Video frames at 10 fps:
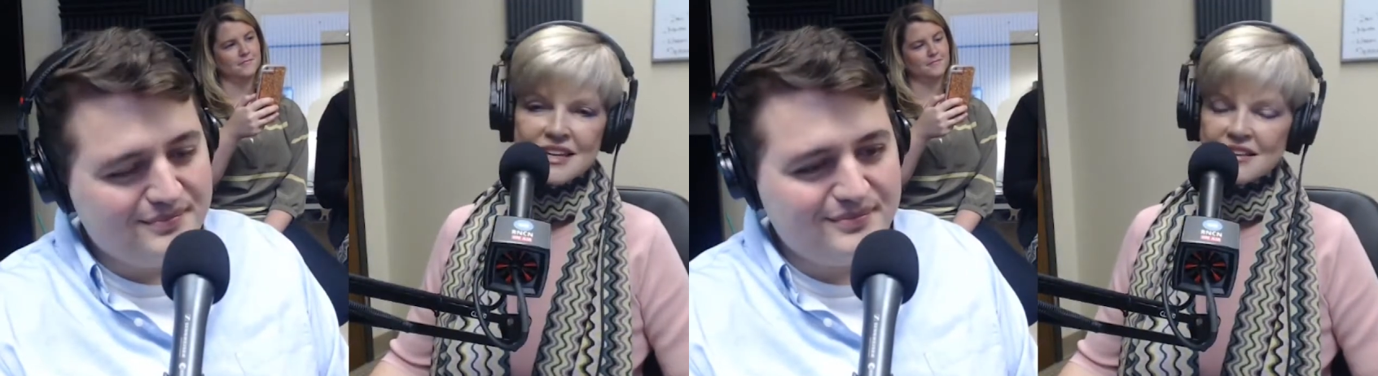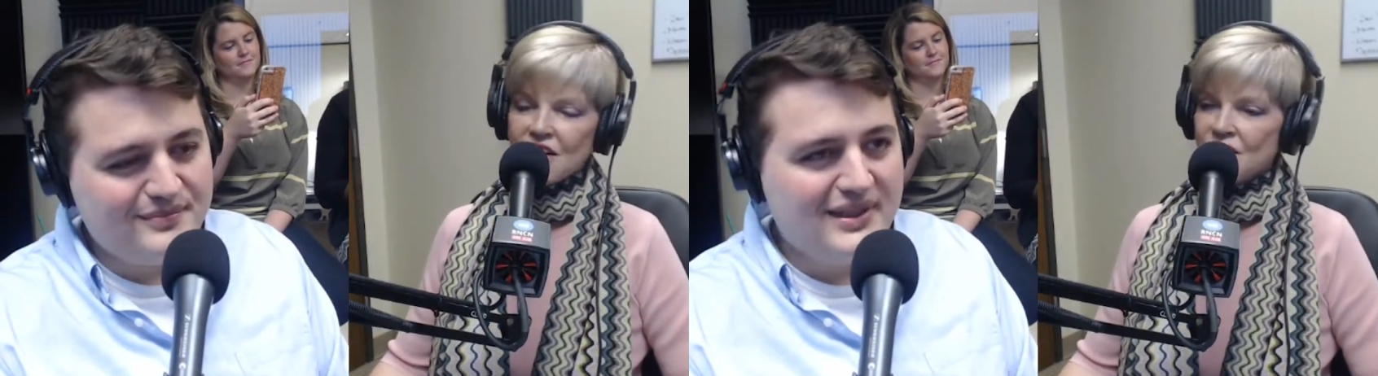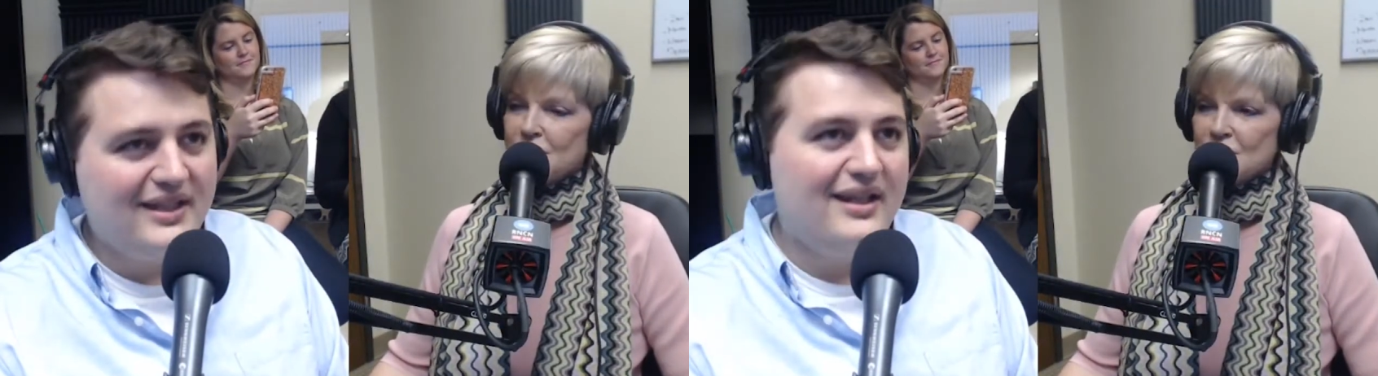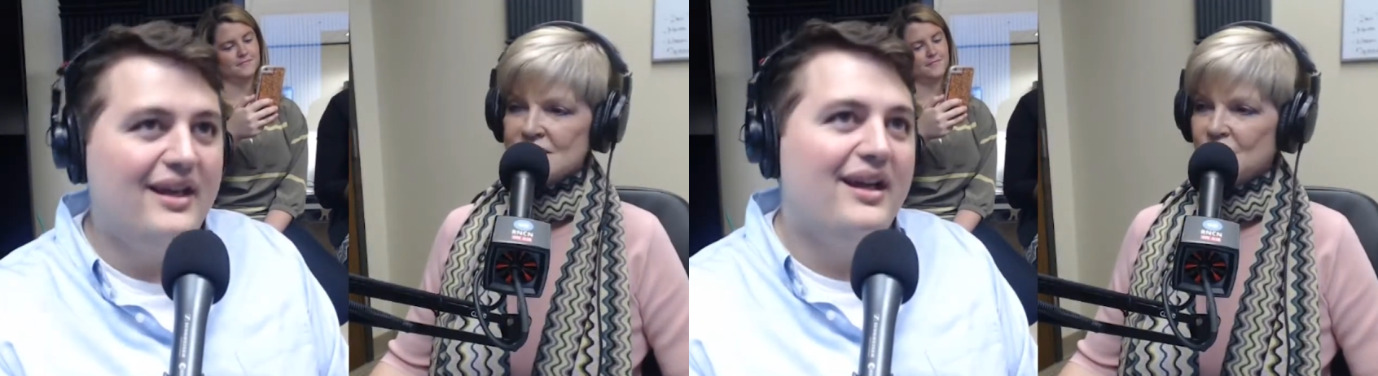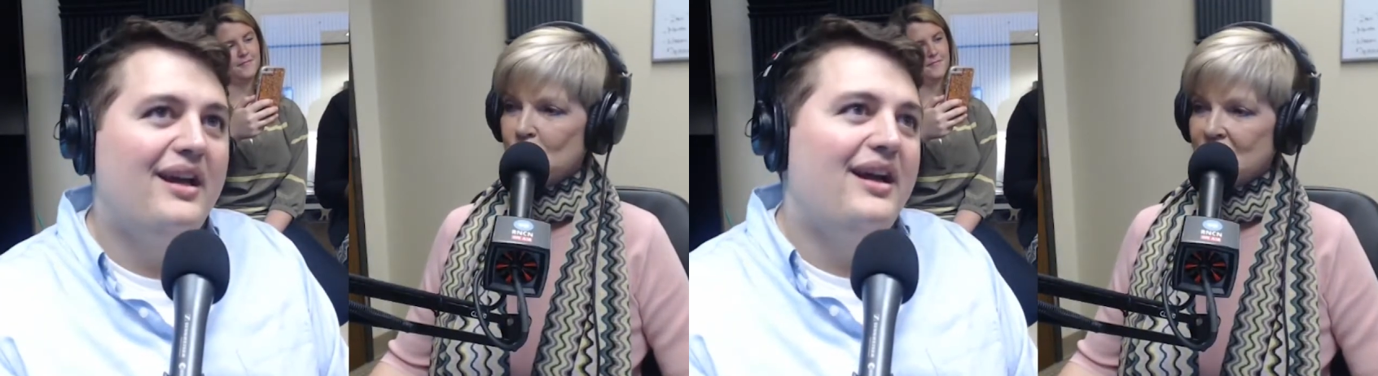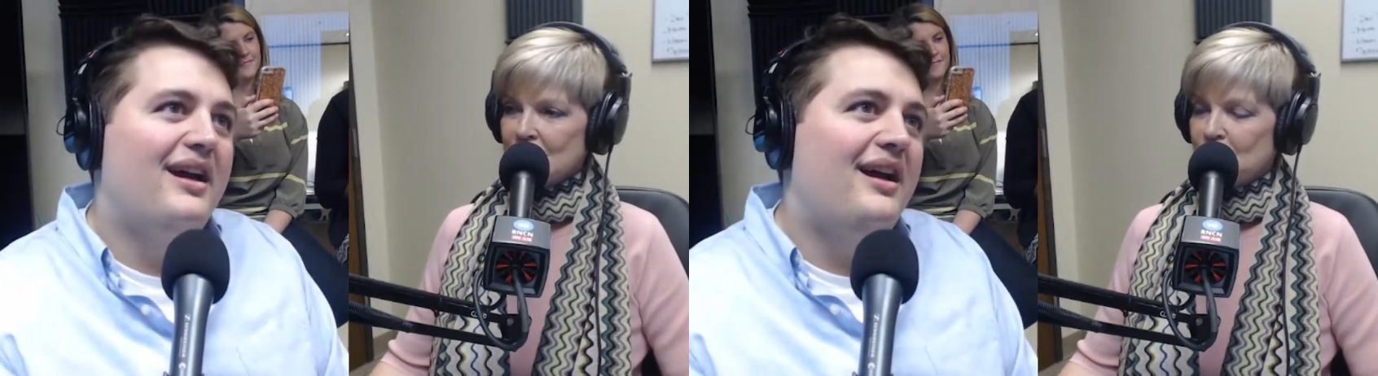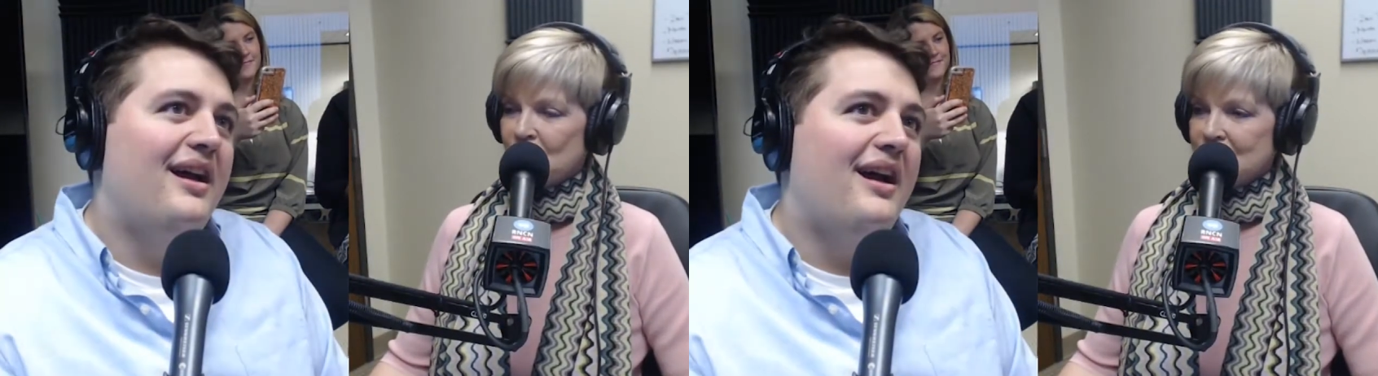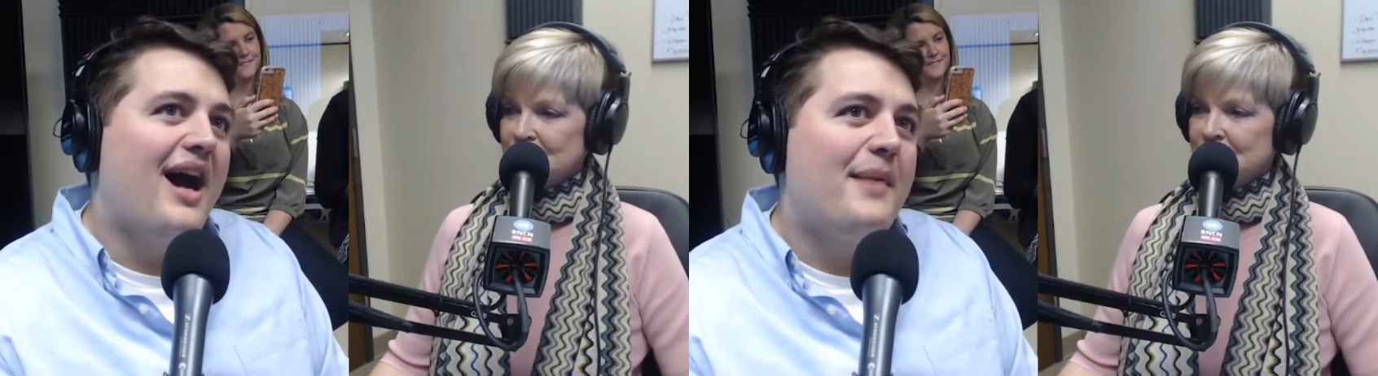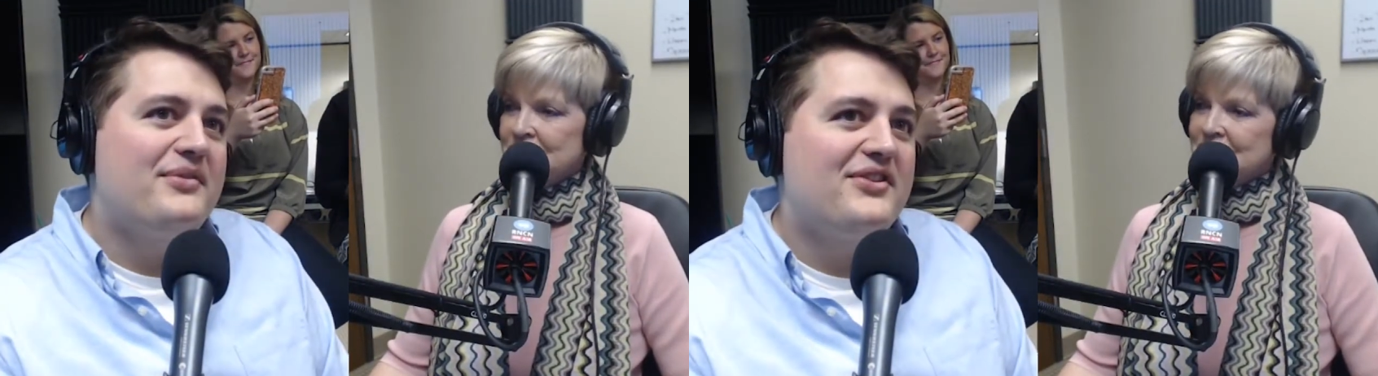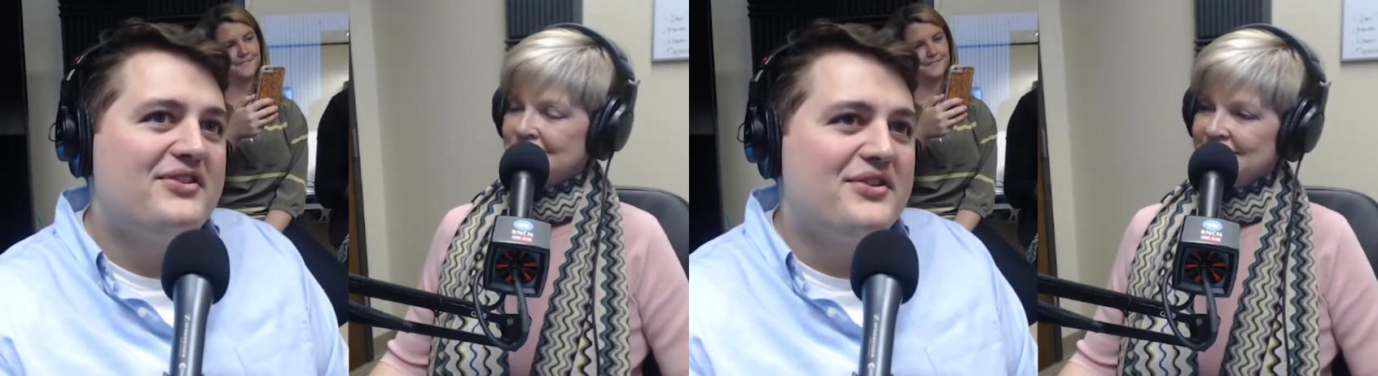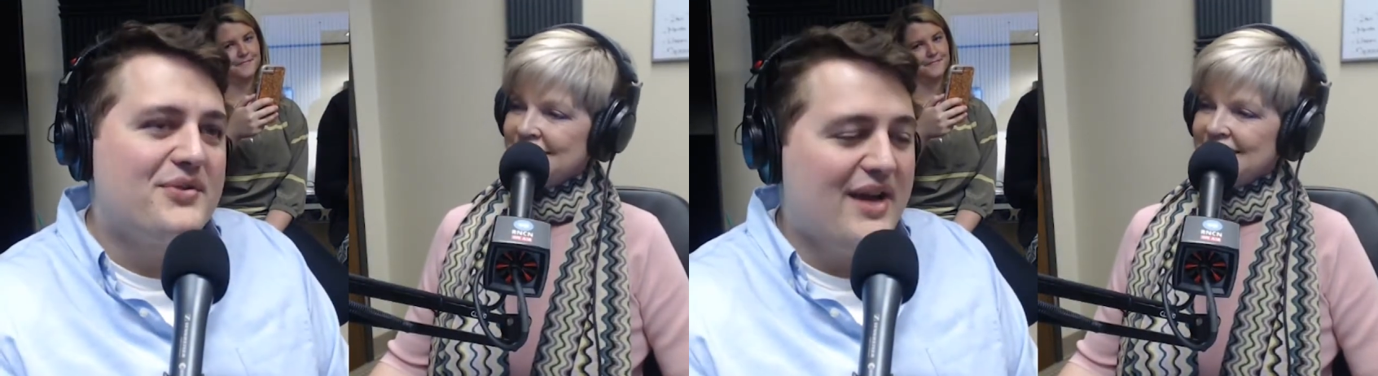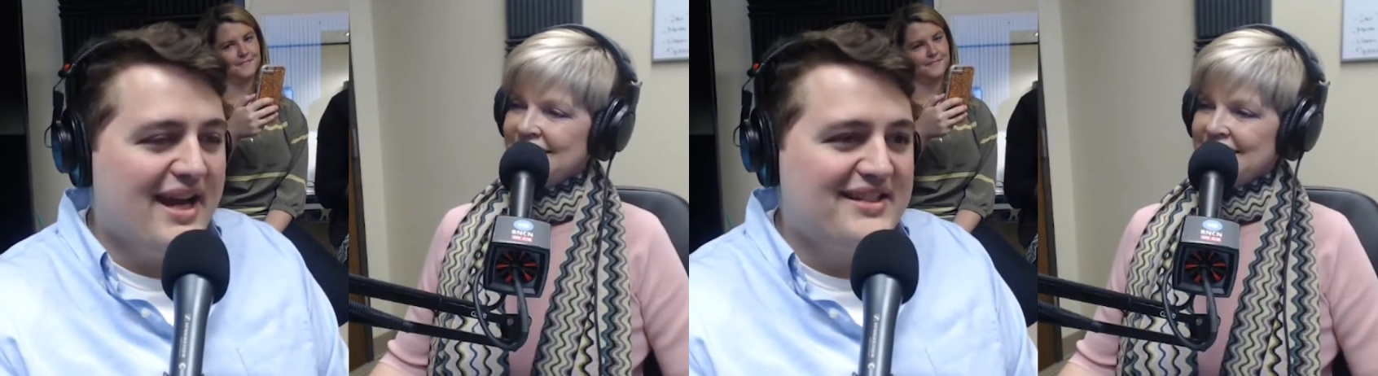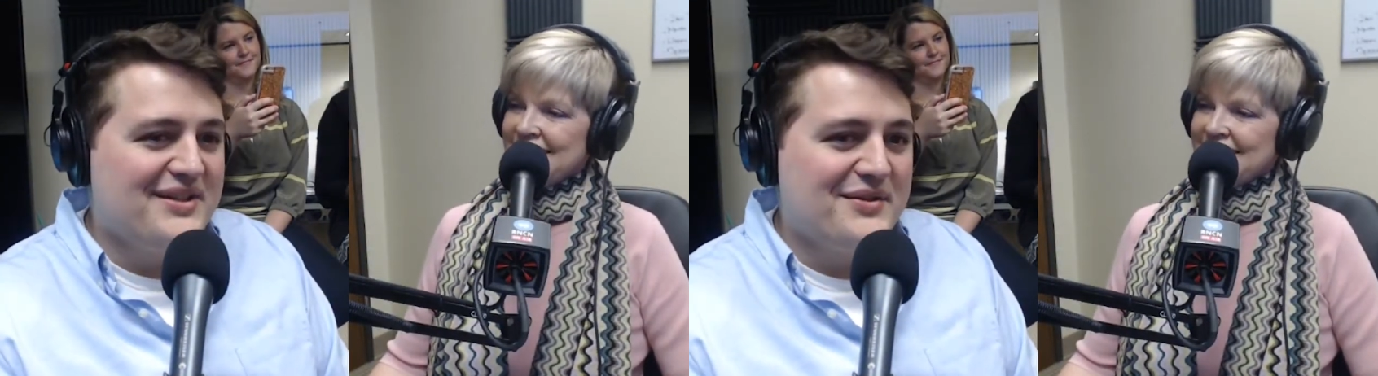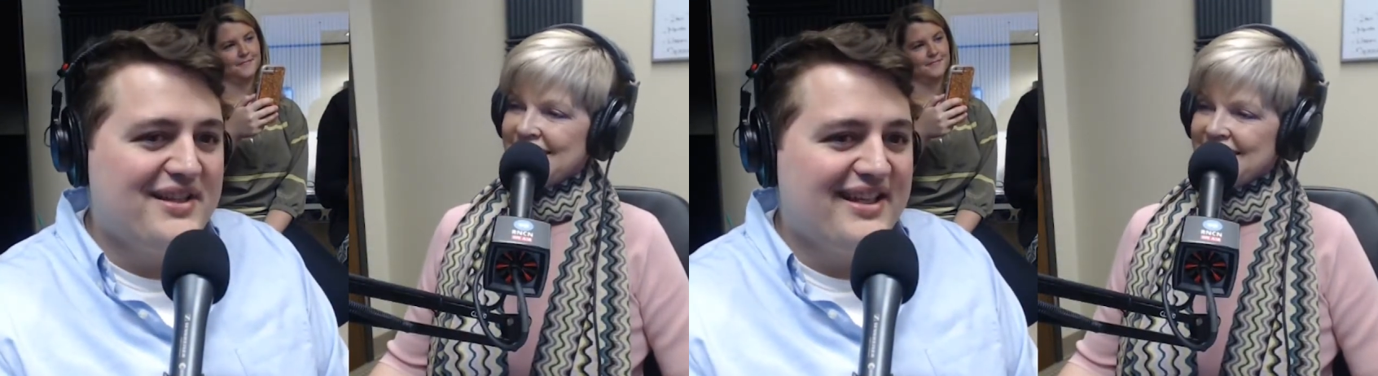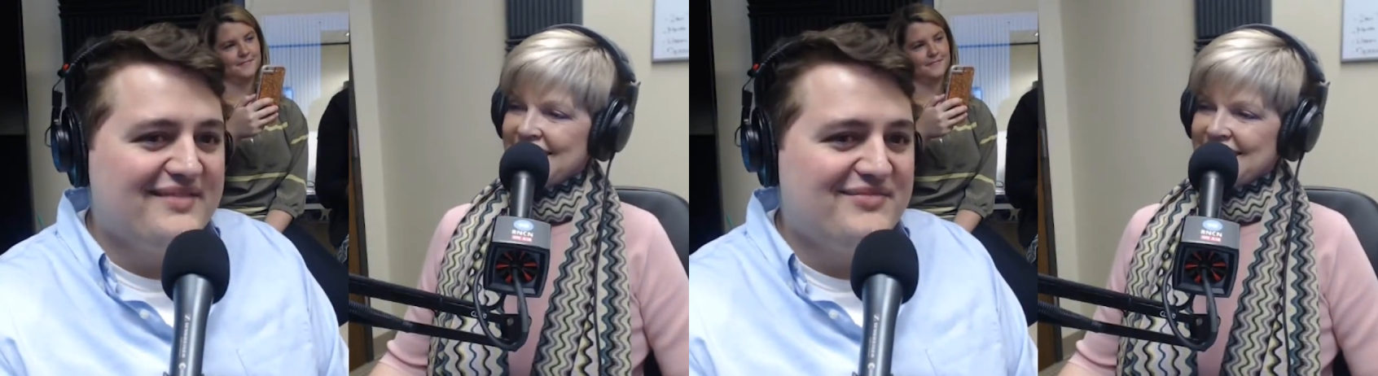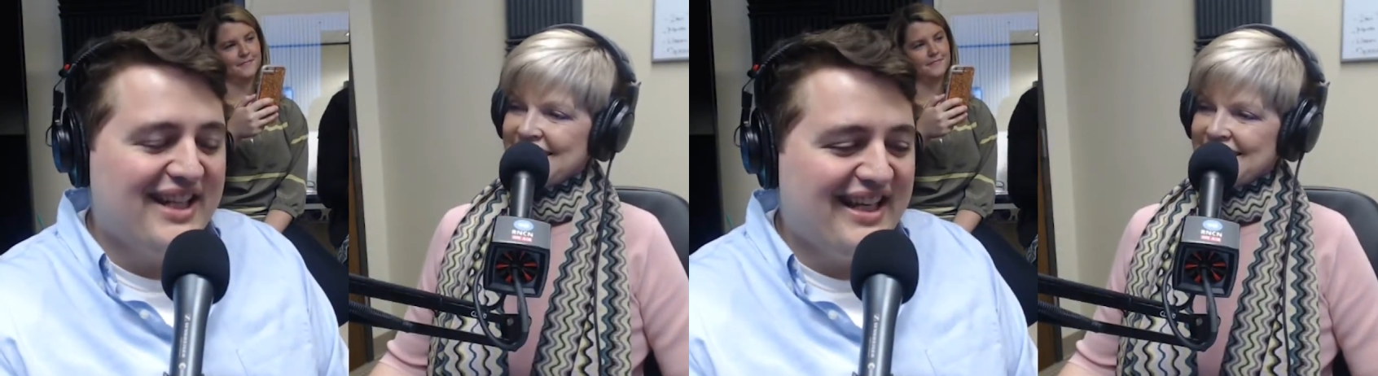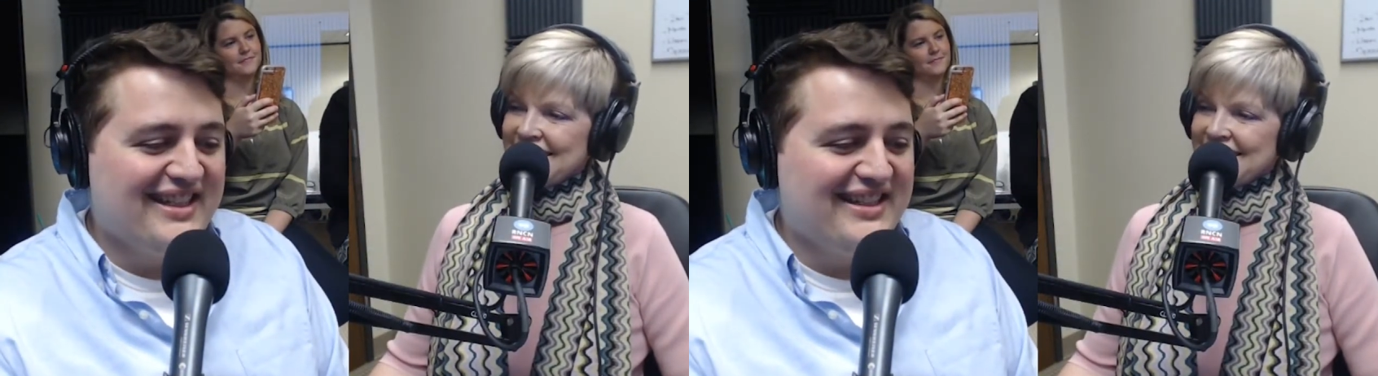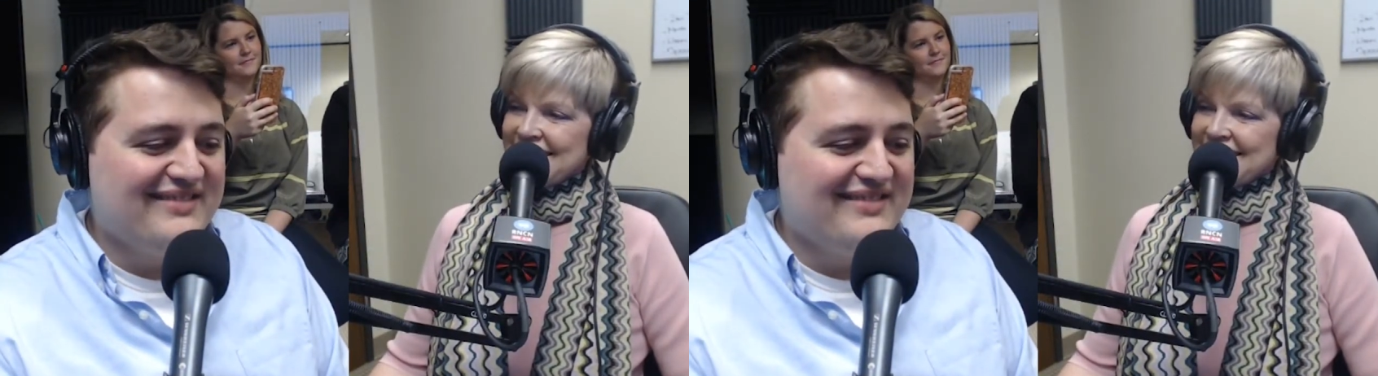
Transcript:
Speaker 1: the hormones don't play a part. Opposites
Speaker 2: attract, don't they? Golly.